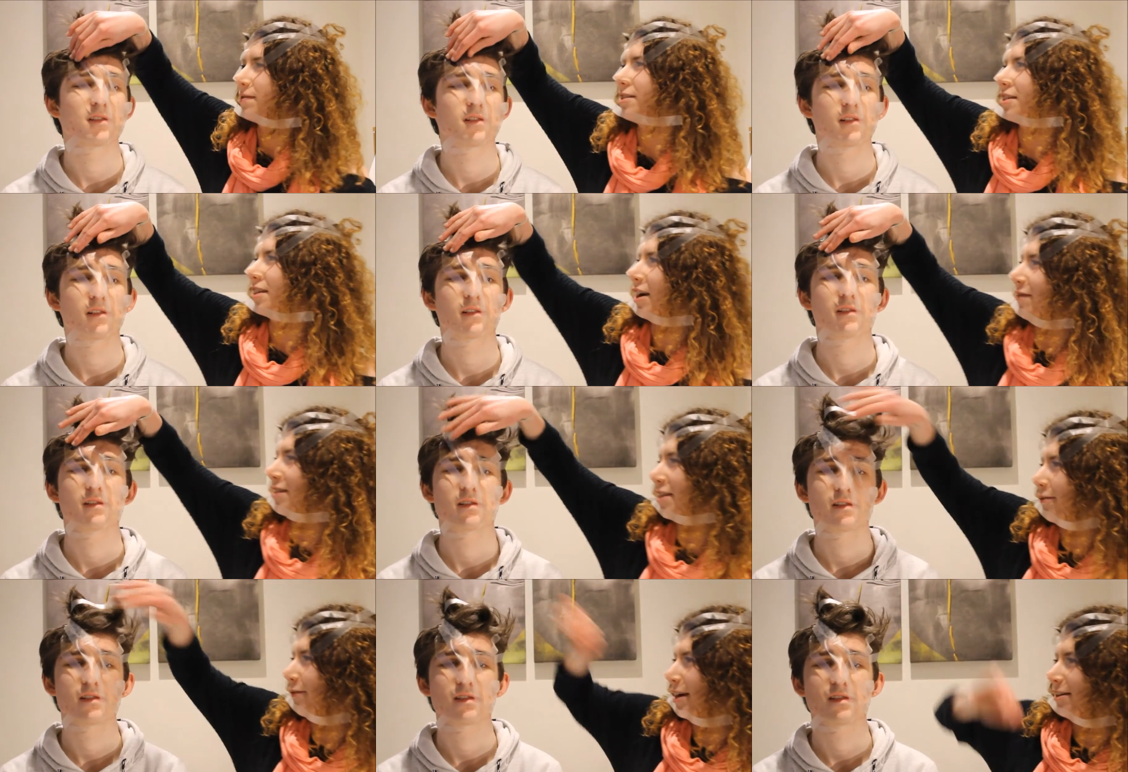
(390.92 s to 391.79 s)
Speaker 1: with just covering
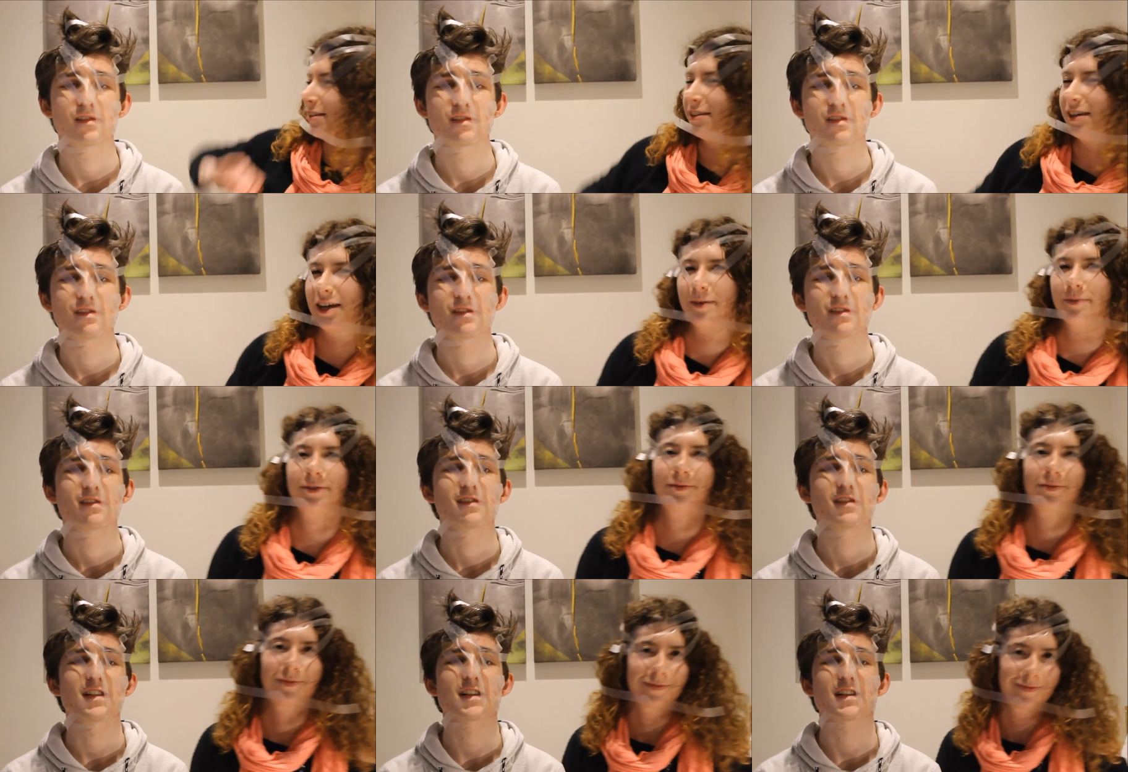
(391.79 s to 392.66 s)
your face in tape.
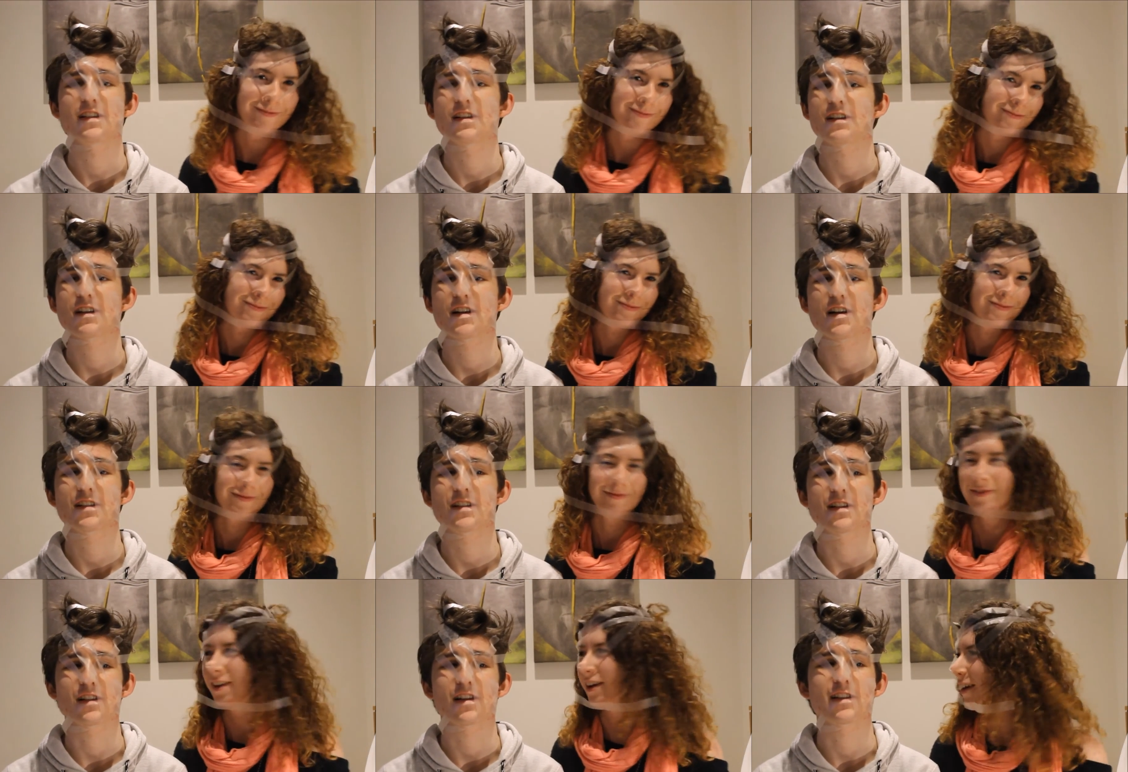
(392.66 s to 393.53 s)
Yeah, because now I can't
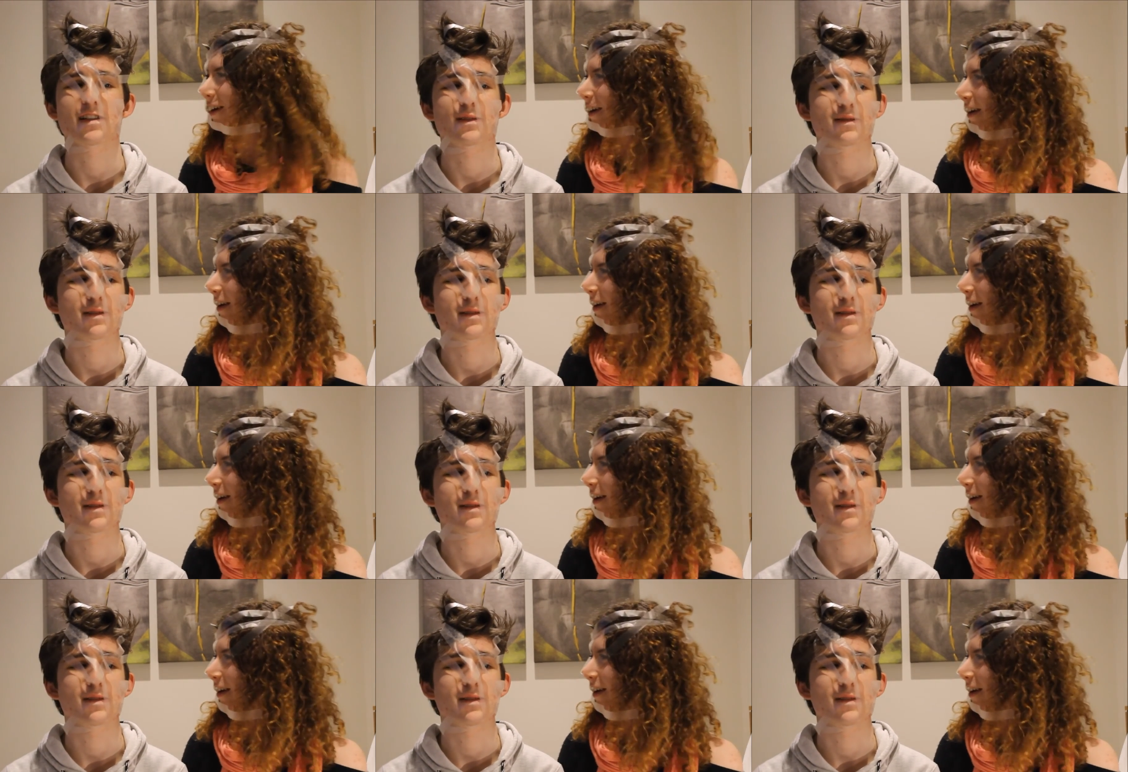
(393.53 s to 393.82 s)
say I can't talk